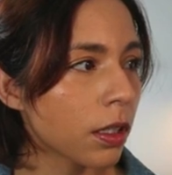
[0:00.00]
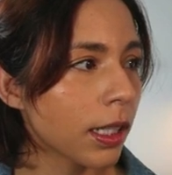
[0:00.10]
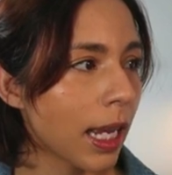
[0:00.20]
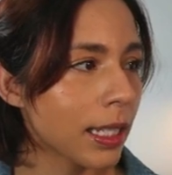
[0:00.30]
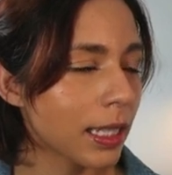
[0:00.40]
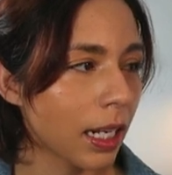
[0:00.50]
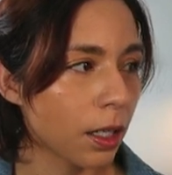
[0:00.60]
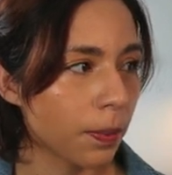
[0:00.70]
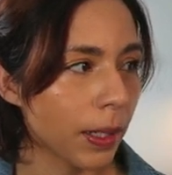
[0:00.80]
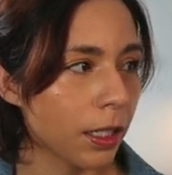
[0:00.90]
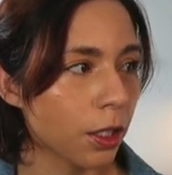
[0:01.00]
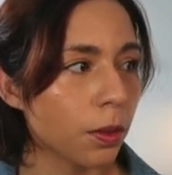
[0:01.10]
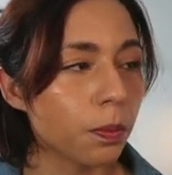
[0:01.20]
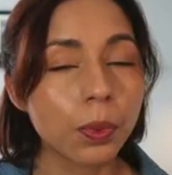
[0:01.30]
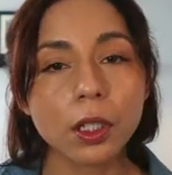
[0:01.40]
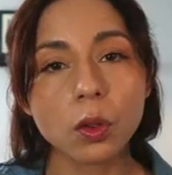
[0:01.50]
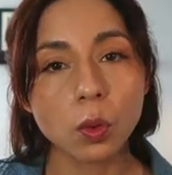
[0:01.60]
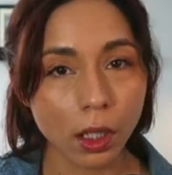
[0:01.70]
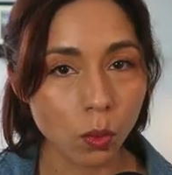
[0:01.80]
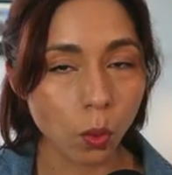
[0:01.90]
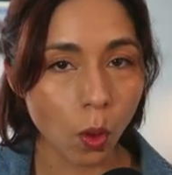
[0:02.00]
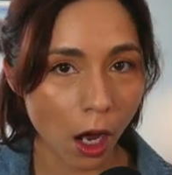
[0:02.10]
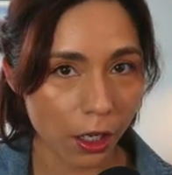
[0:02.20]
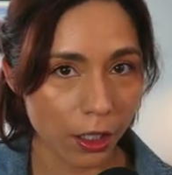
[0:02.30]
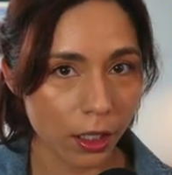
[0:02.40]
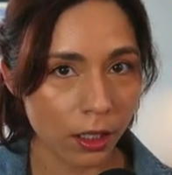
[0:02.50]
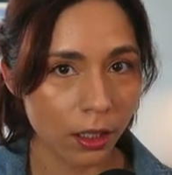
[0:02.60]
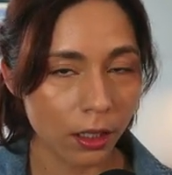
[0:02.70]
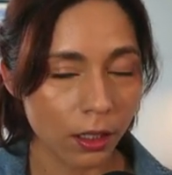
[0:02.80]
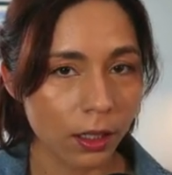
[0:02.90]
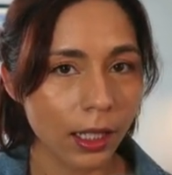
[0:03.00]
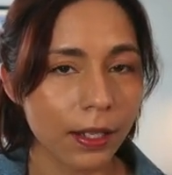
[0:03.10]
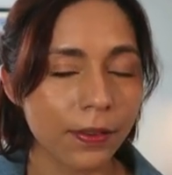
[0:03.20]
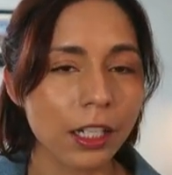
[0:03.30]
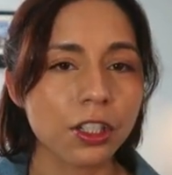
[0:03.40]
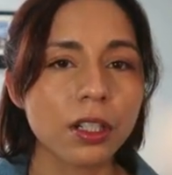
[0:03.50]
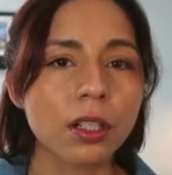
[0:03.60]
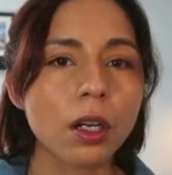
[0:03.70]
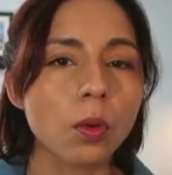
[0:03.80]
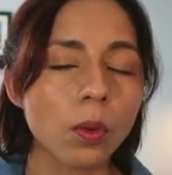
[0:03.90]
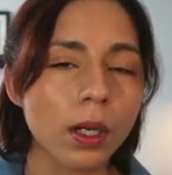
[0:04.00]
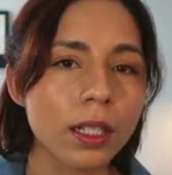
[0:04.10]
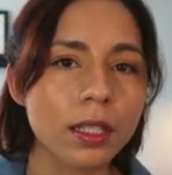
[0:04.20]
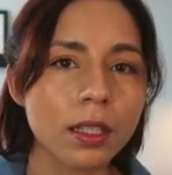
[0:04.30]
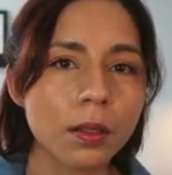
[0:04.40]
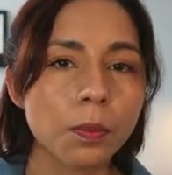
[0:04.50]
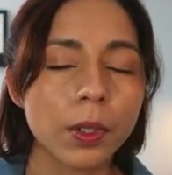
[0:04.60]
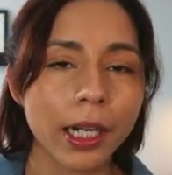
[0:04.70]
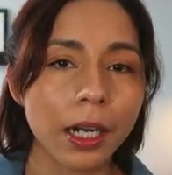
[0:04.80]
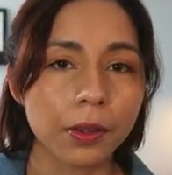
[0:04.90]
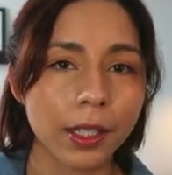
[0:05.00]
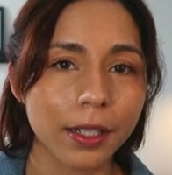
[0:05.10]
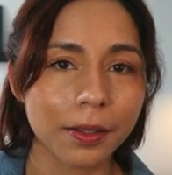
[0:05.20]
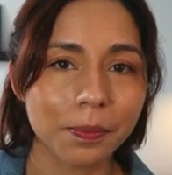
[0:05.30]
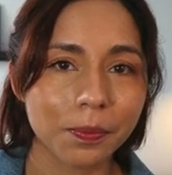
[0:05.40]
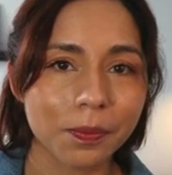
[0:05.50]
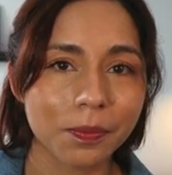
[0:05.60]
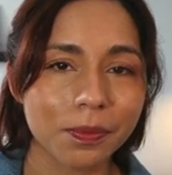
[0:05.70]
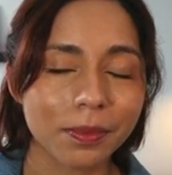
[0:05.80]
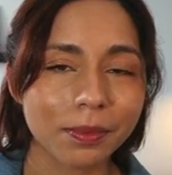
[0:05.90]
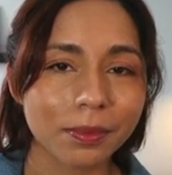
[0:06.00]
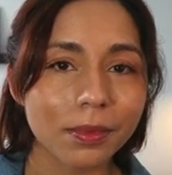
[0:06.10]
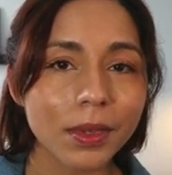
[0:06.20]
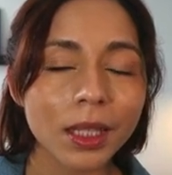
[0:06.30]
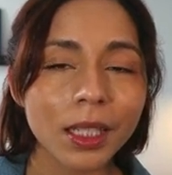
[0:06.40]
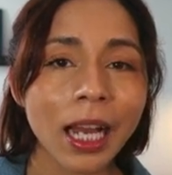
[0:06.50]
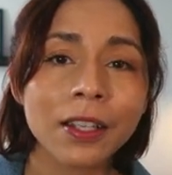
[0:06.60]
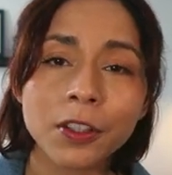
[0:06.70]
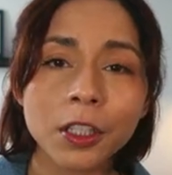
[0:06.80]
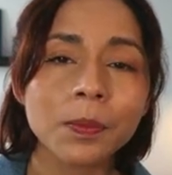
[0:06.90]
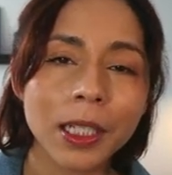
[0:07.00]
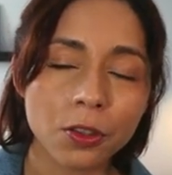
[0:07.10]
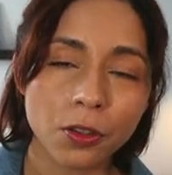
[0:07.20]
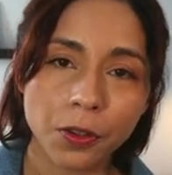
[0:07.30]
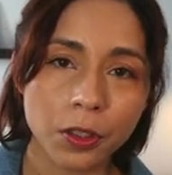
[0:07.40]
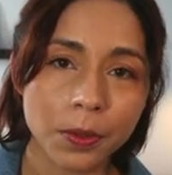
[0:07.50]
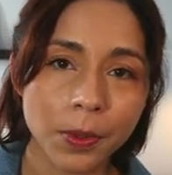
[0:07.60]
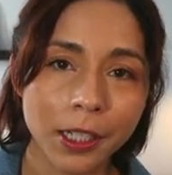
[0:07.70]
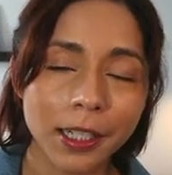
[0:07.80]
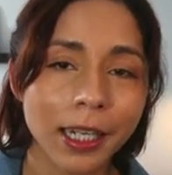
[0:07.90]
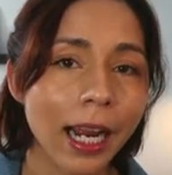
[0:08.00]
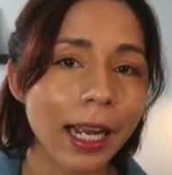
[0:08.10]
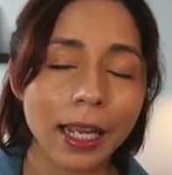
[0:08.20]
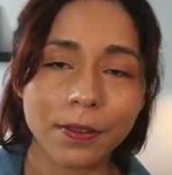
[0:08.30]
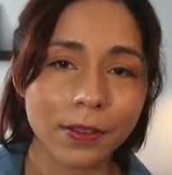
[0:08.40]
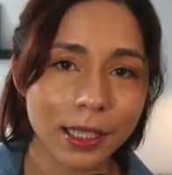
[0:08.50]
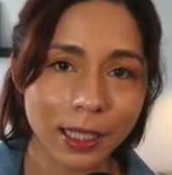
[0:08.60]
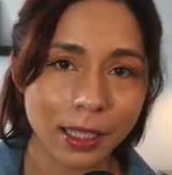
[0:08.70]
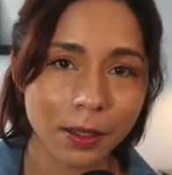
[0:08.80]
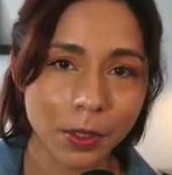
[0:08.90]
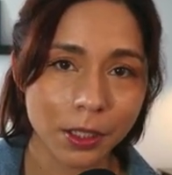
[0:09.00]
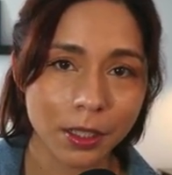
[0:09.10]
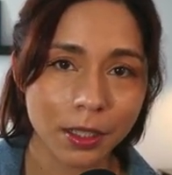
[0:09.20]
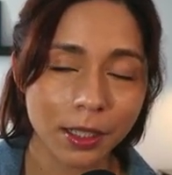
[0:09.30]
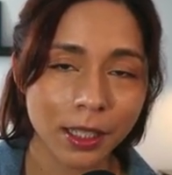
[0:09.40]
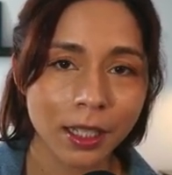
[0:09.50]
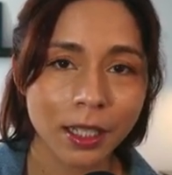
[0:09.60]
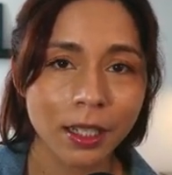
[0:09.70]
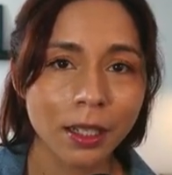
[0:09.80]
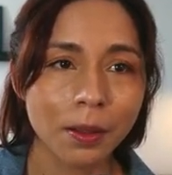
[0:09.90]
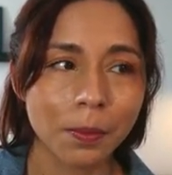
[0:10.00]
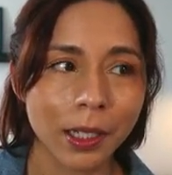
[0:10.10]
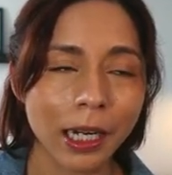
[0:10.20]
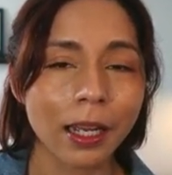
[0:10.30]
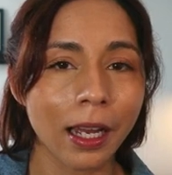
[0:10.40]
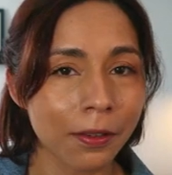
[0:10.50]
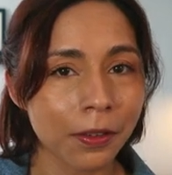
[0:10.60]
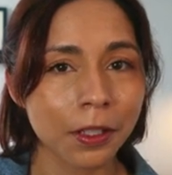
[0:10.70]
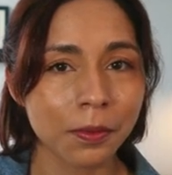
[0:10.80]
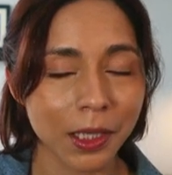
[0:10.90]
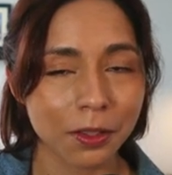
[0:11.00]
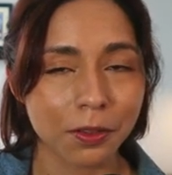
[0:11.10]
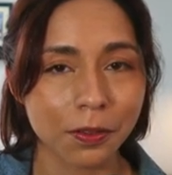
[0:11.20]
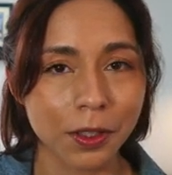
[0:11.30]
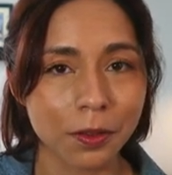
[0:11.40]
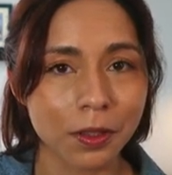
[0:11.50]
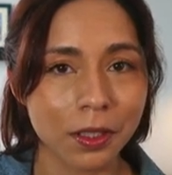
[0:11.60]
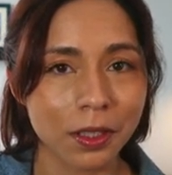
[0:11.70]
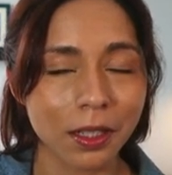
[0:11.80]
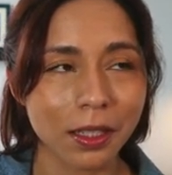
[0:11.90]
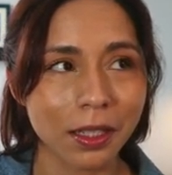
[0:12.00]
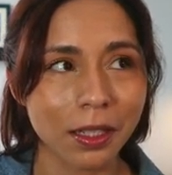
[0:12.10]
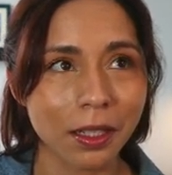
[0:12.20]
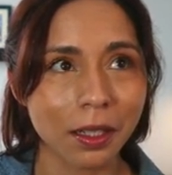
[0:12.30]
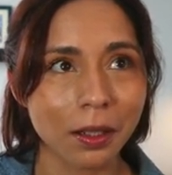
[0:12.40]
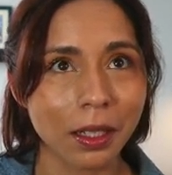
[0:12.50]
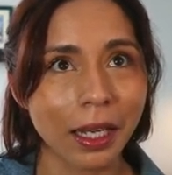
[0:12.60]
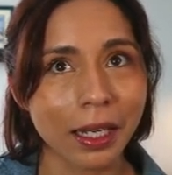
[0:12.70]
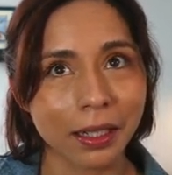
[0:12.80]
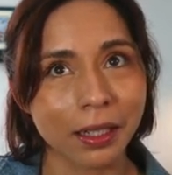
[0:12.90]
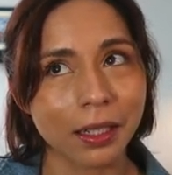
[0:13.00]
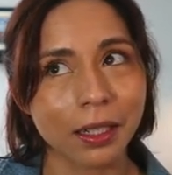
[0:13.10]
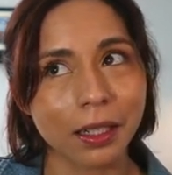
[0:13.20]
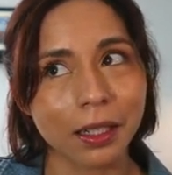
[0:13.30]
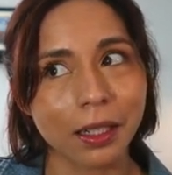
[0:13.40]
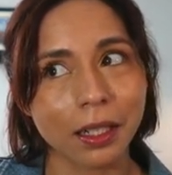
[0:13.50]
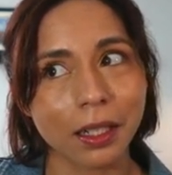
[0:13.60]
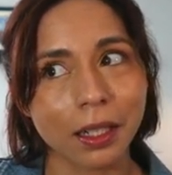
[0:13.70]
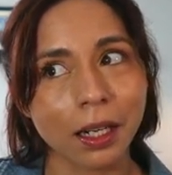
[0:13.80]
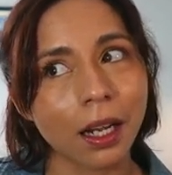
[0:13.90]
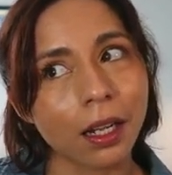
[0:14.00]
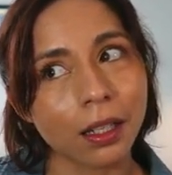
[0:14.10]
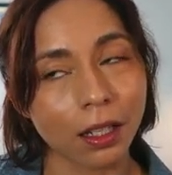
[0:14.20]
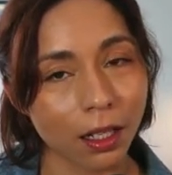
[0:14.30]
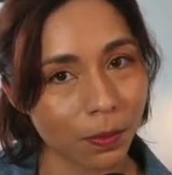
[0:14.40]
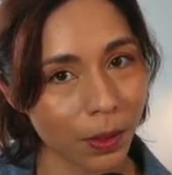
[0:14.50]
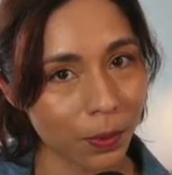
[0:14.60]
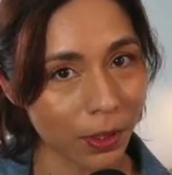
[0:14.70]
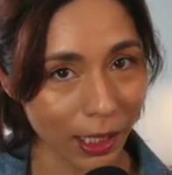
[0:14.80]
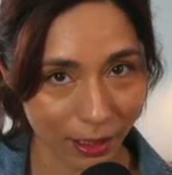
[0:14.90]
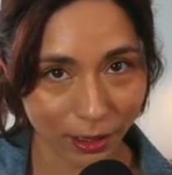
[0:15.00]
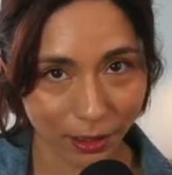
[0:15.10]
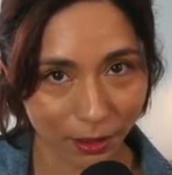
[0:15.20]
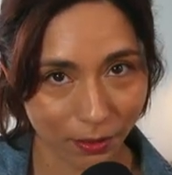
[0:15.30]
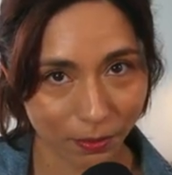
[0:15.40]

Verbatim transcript: The Last Airbender Book One Water live action was put out there. I've heard mixed reviews about it. I haven't seen it personally, but I, have heard mixed reviews, and not a lot of people liked it.